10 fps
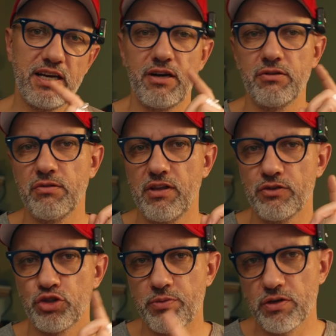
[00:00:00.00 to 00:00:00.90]
how to
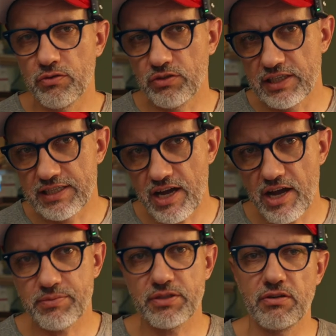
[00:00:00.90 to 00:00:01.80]
launch product in the
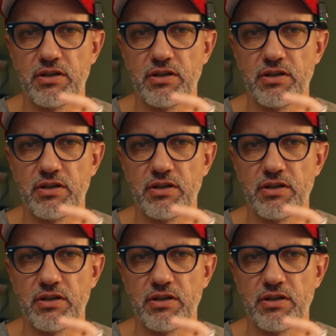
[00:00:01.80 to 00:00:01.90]
App Store,